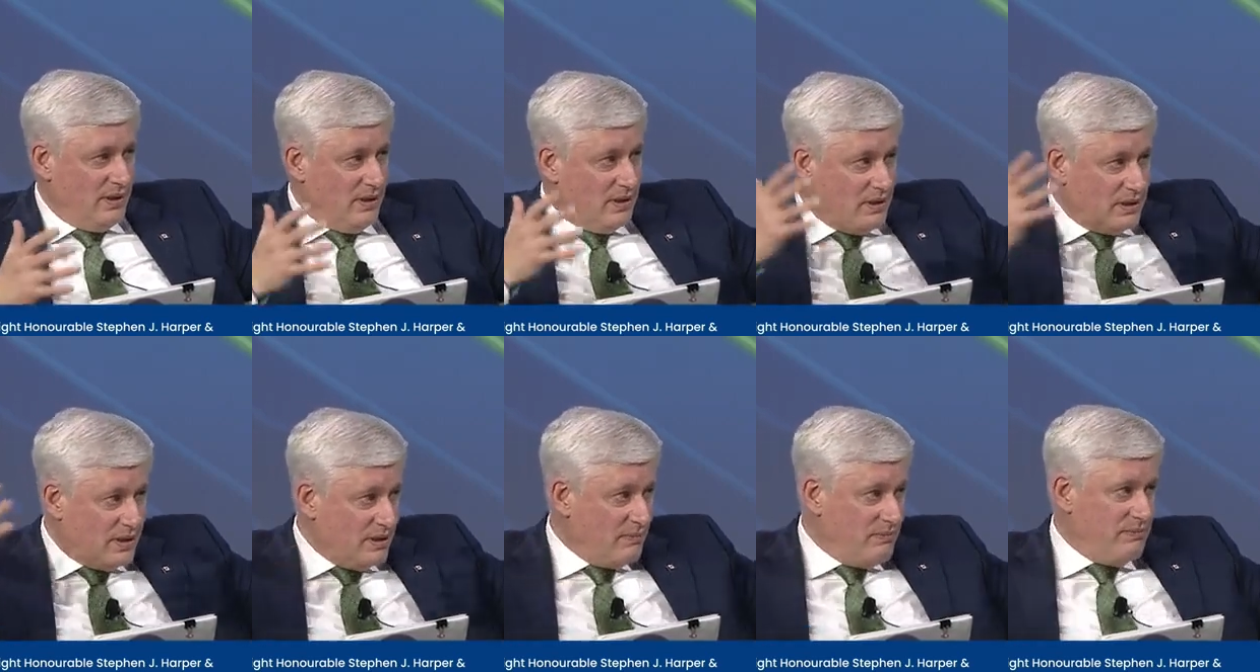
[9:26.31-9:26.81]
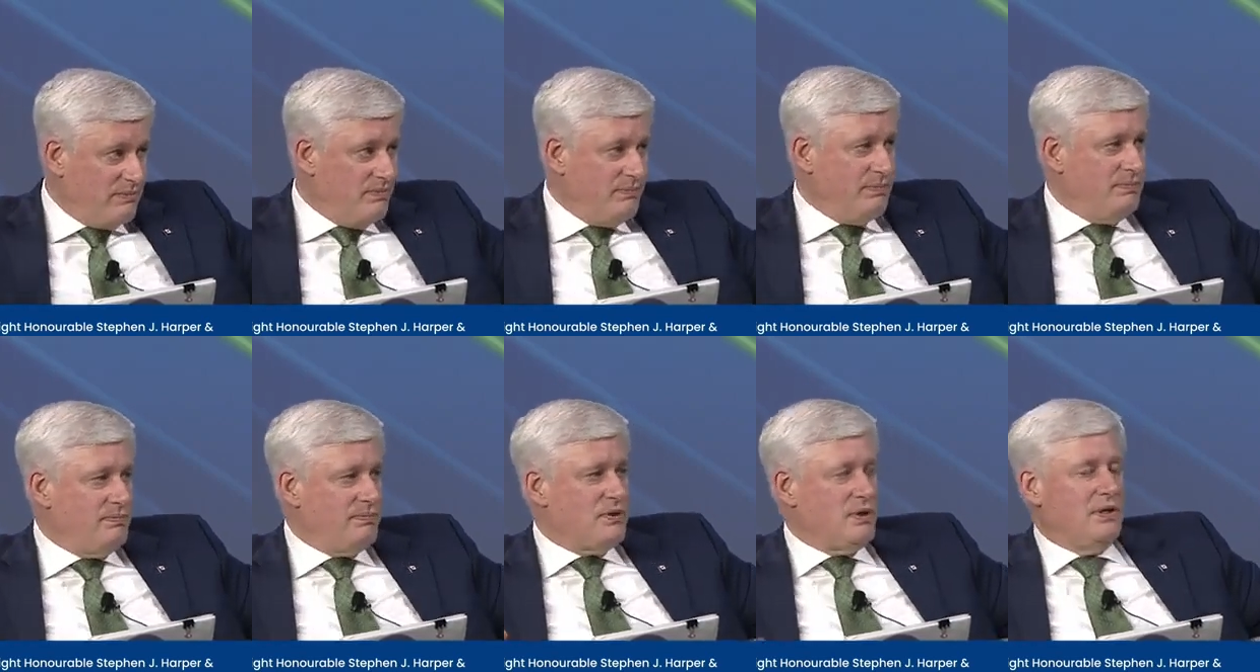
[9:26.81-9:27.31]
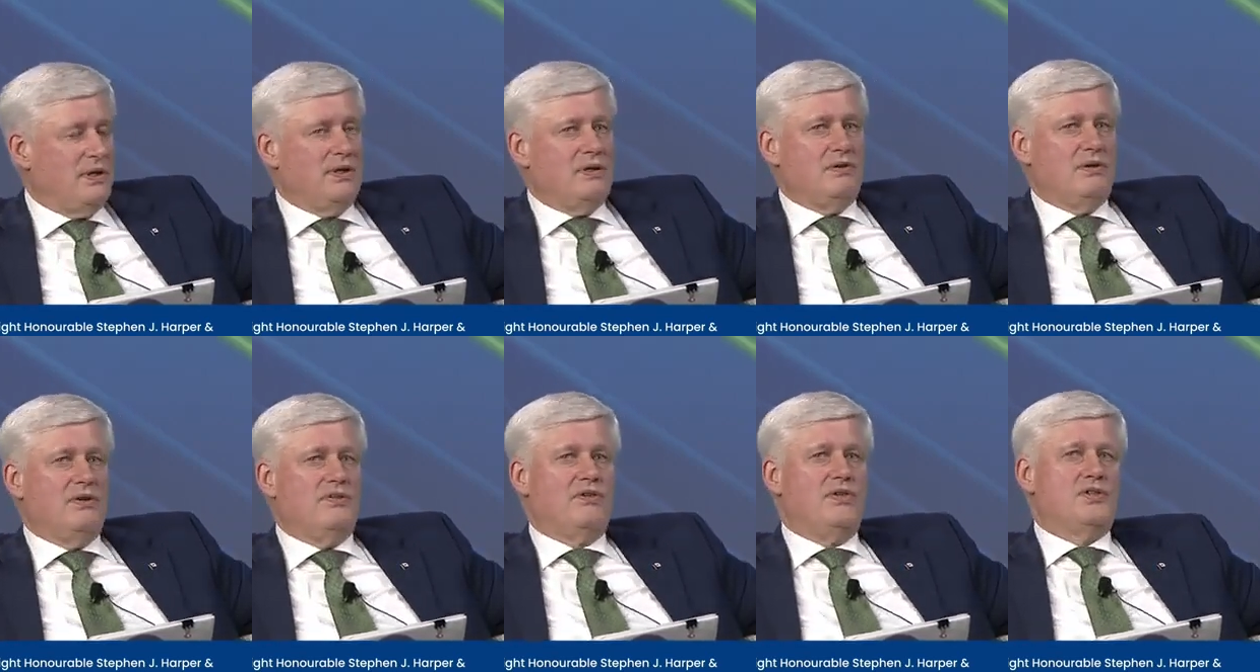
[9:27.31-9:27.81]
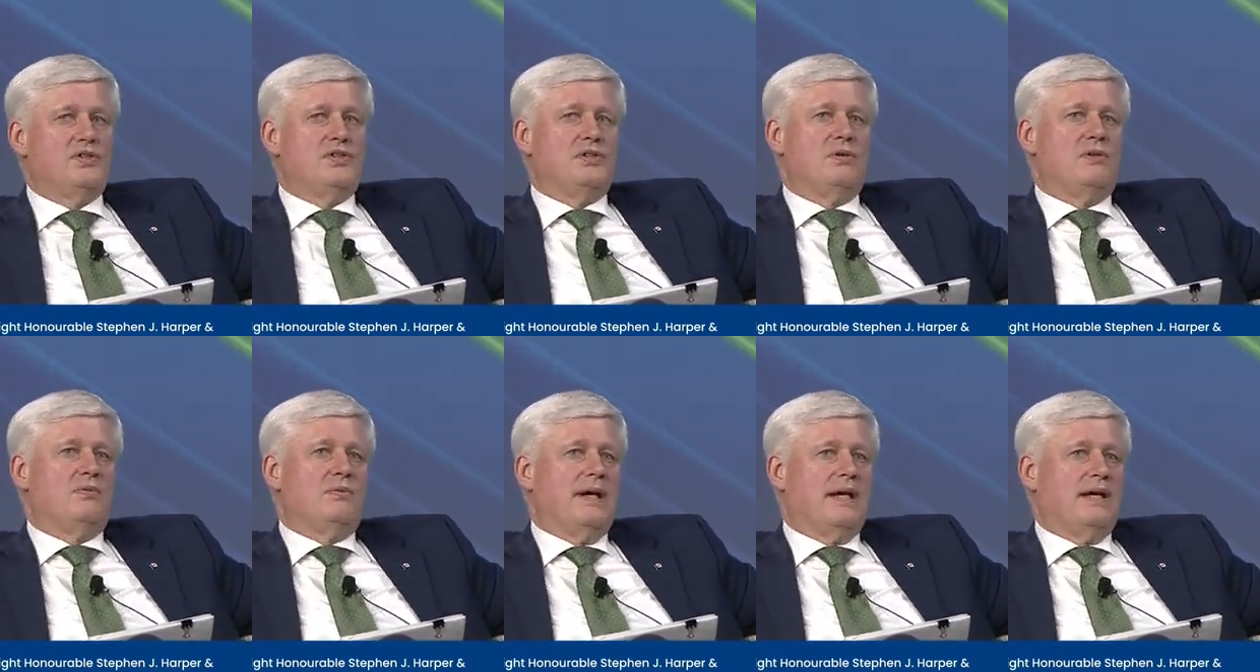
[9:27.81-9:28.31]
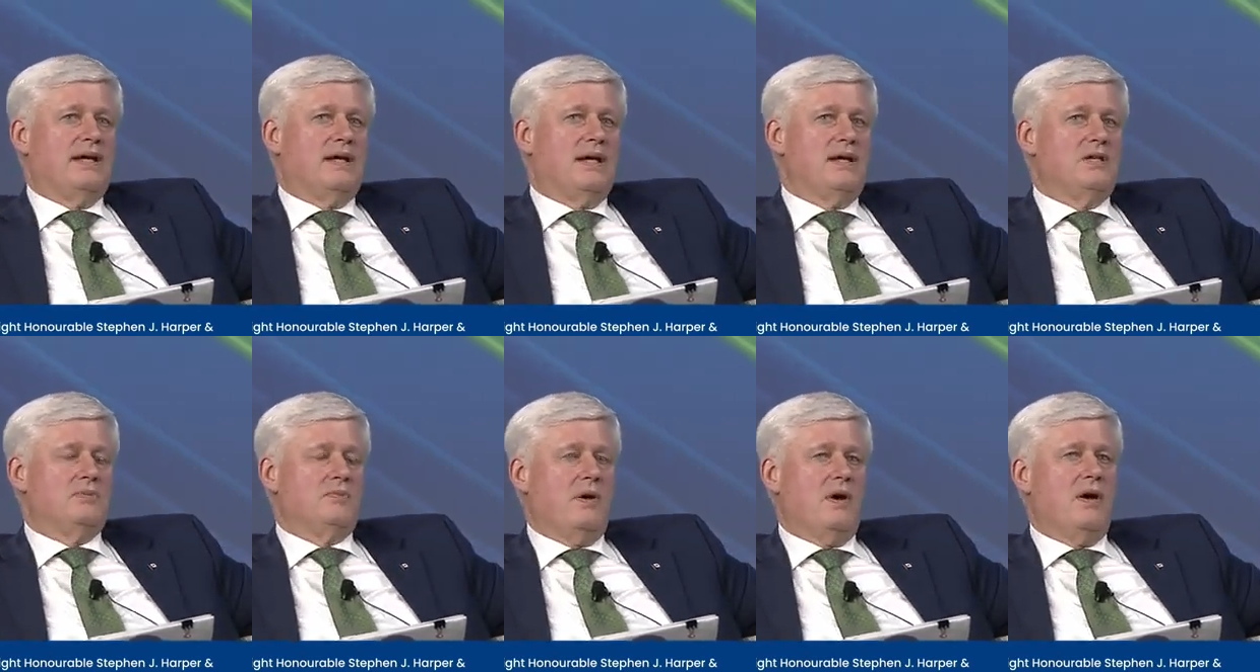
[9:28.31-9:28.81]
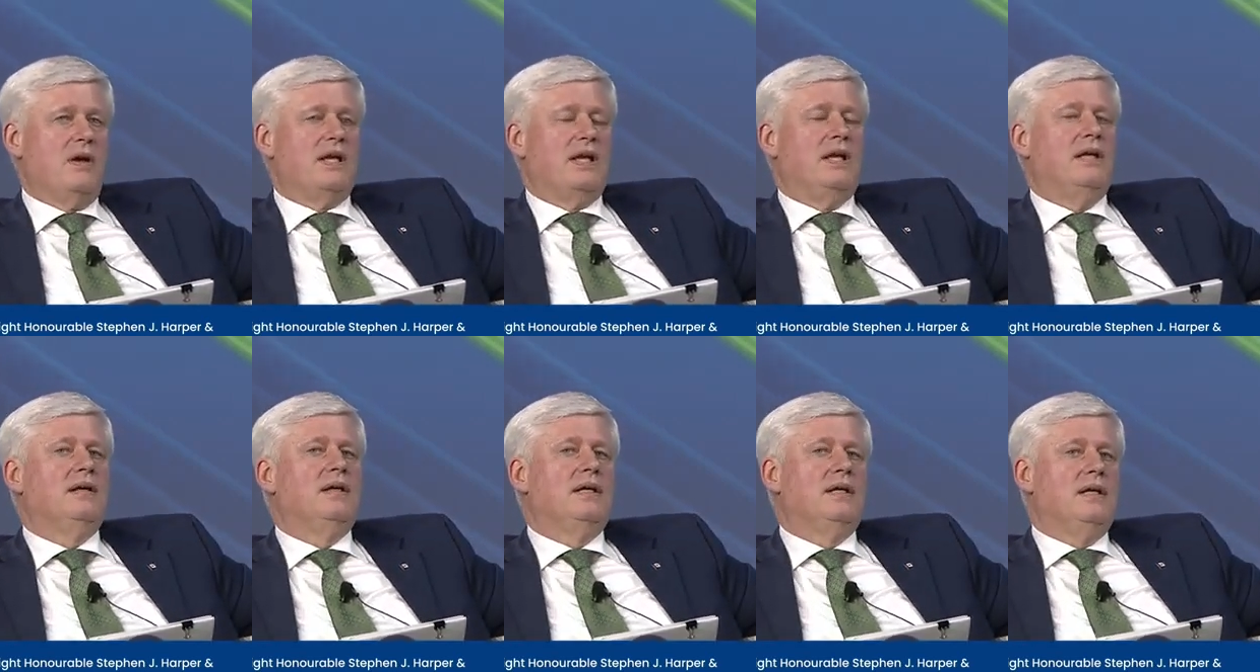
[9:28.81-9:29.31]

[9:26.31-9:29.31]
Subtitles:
going to turn into an official recognized party.